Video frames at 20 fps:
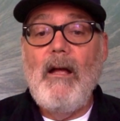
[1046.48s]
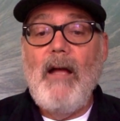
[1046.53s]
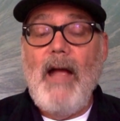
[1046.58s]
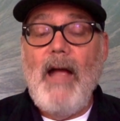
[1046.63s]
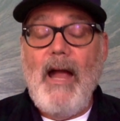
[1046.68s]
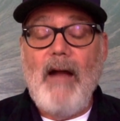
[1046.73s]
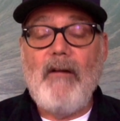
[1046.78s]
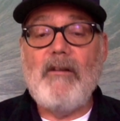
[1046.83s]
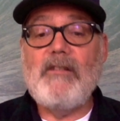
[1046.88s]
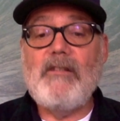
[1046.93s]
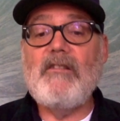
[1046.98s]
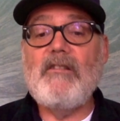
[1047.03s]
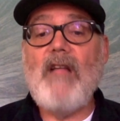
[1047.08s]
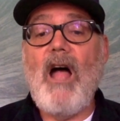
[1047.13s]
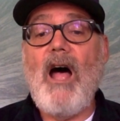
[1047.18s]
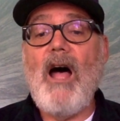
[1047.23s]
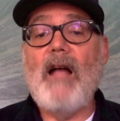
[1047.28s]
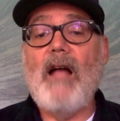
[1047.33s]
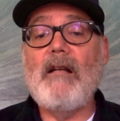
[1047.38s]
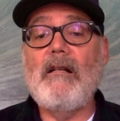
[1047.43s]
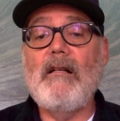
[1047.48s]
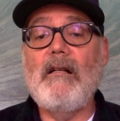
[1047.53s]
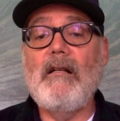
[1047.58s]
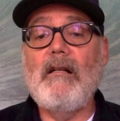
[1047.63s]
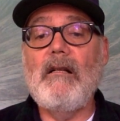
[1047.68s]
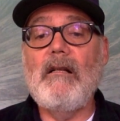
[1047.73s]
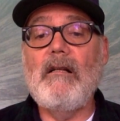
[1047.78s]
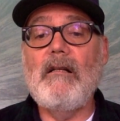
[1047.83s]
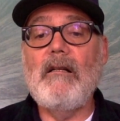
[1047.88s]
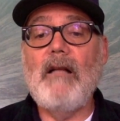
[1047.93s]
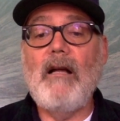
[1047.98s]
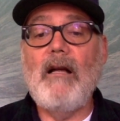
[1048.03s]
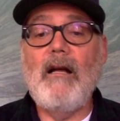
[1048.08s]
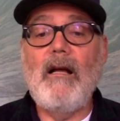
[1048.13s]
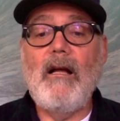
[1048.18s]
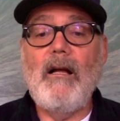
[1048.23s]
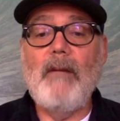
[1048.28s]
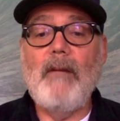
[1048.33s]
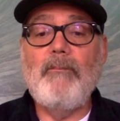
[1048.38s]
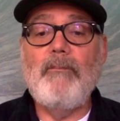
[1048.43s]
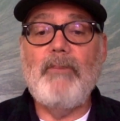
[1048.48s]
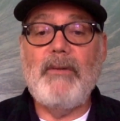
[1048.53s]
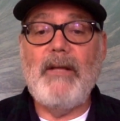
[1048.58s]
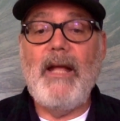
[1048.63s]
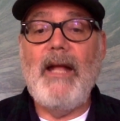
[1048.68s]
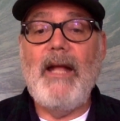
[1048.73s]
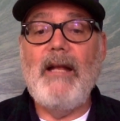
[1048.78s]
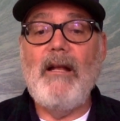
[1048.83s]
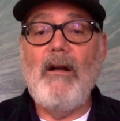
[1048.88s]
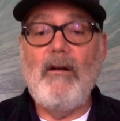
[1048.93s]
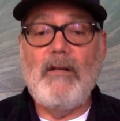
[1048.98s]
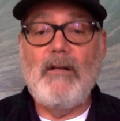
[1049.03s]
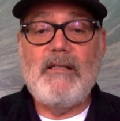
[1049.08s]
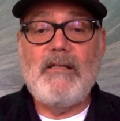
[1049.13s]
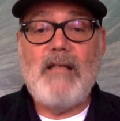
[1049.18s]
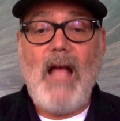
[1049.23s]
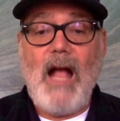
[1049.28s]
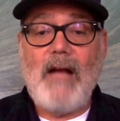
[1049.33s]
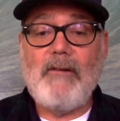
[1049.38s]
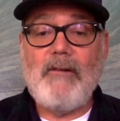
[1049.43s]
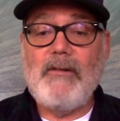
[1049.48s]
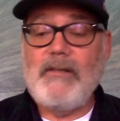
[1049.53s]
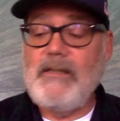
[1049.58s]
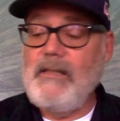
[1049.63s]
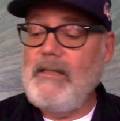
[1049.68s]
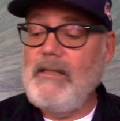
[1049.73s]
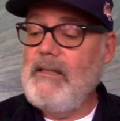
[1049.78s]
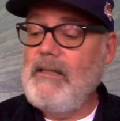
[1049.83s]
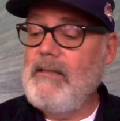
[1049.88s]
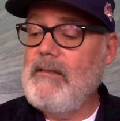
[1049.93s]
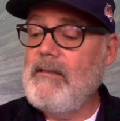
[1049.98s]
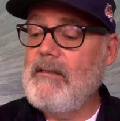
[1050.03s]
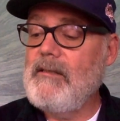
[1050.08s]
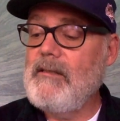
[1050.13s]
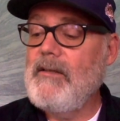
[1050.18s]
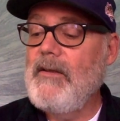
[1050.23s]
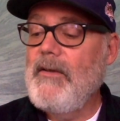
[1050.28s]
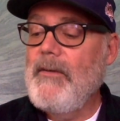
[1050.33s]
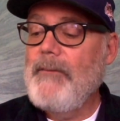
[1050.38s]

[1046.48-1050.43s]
Aristotle, Plato, and Socrates.